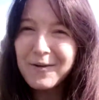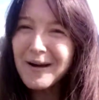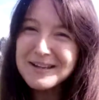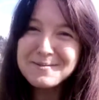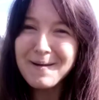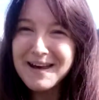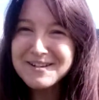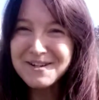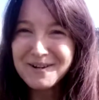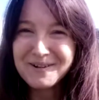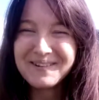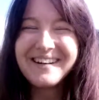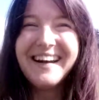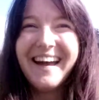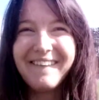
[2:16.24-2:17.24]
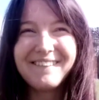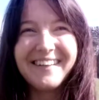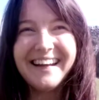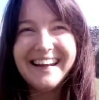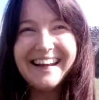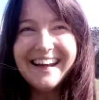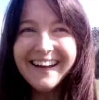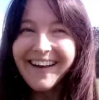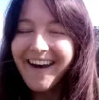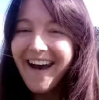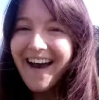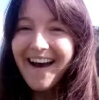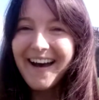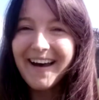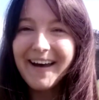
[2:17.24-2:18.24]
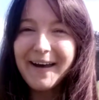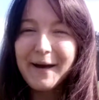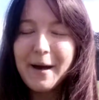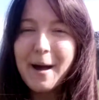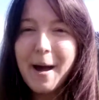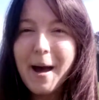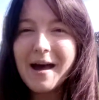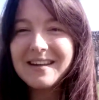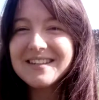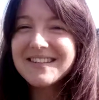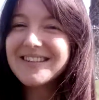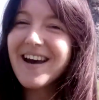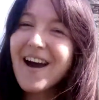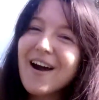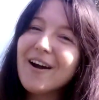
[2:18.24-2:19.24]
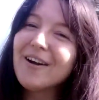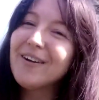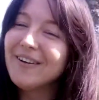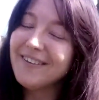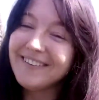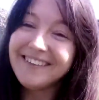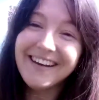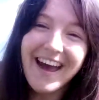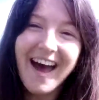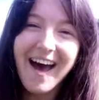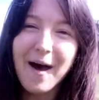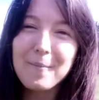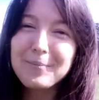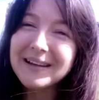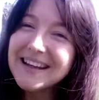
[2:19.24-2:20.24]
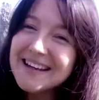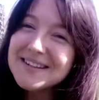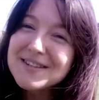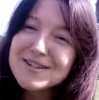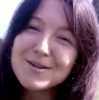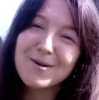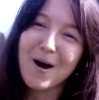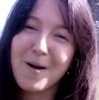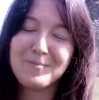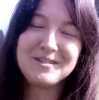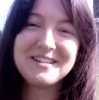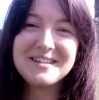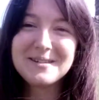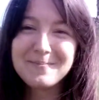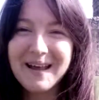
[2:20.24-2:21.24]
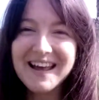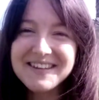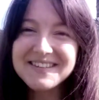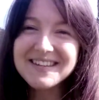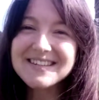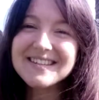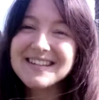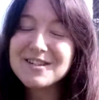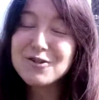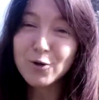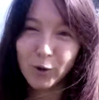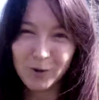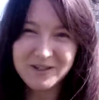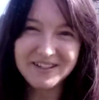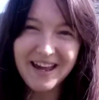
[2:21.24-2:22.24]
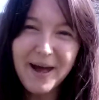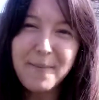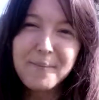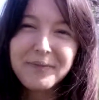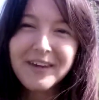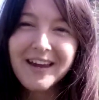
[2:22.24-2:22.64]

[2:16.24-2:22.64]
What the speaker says: special, really. So yeah, please do come to this place. It's in Dorset.